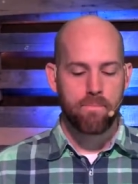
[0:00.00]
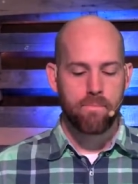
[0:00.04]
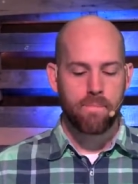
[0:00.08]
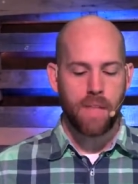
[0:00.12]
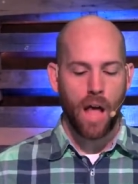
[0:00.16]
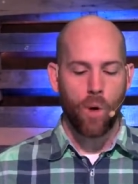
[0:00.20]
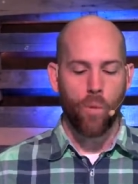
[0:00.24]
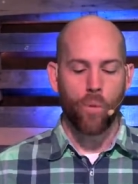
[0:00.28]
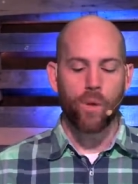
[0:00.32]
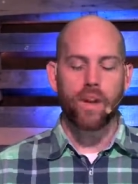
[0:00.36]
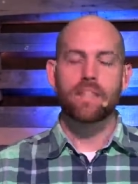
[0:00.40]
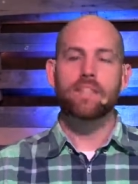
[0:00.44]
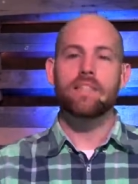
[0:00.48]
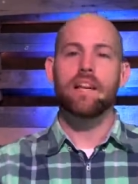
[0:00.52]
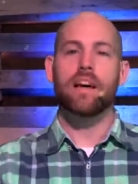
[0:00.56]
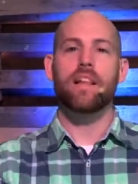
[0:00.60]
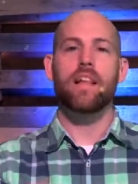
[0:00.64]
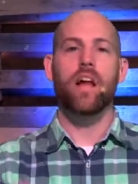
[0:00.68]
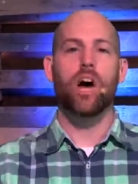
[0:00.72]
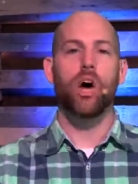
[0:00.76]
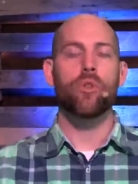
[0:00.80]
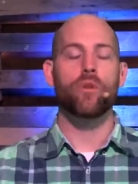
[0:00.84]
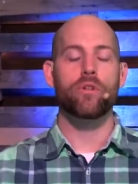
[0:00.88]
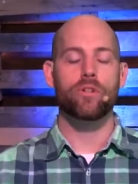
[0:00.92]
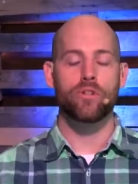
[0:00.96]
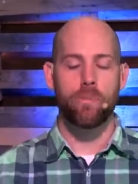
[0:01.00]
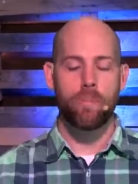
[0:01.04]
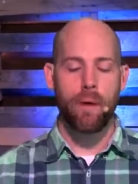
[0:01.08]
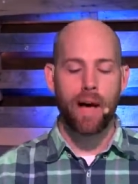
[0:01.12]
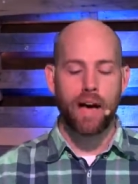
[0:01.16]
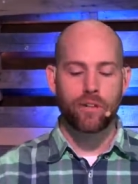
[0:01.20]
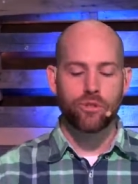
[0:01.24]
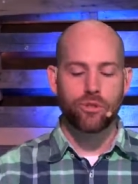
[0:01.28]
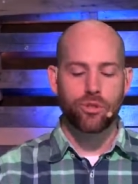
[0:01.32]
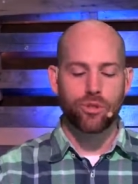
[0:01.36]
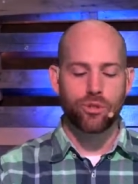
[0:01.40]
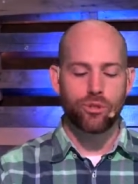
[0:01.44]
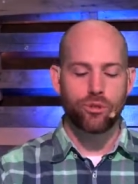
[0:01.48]
I want to tell others
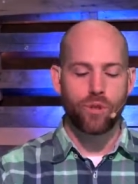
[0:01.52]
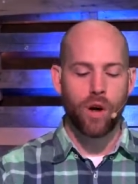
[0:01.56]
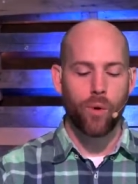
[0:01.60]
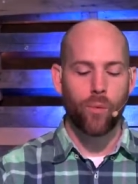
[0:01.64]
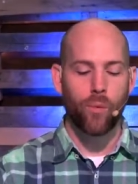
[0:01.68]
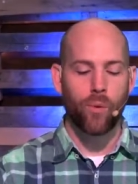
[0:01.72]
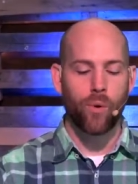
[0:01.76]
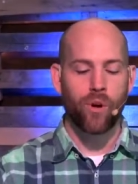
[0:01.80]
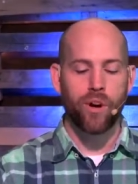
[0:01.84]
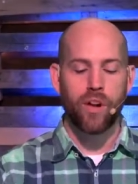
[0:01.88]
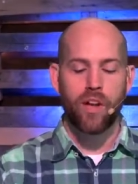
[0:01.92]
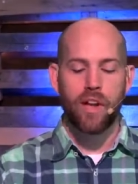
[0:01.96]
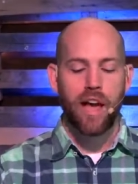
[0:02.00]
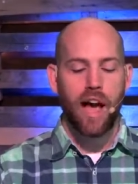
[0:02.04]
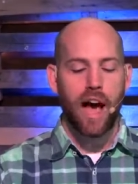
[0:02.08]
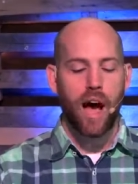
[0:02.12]
about you. I want,